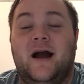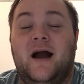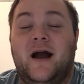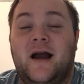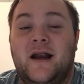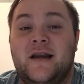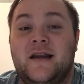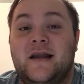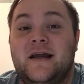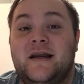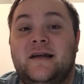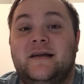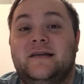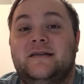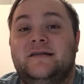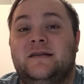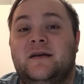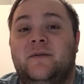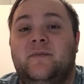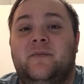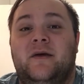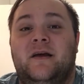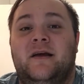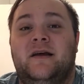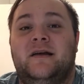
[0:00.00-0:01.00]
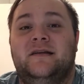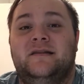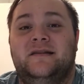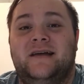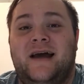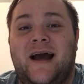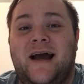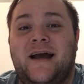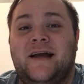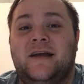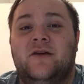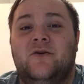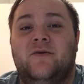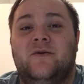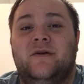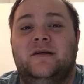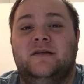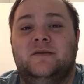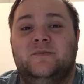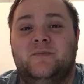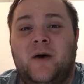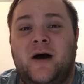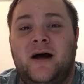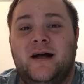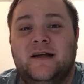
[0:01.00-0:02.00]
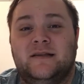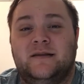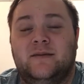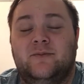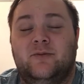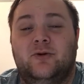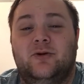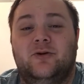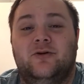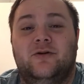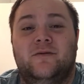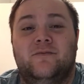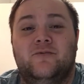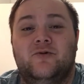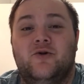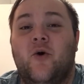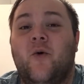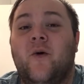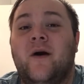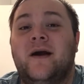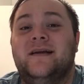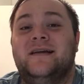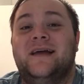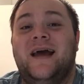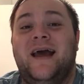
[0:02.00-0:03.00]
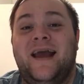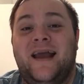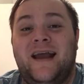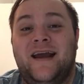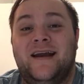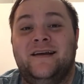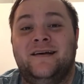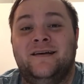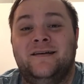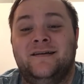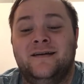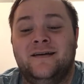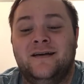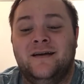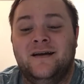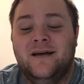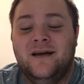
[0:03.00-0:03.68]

I need it to be as accurate as possible or I'm going to hate it.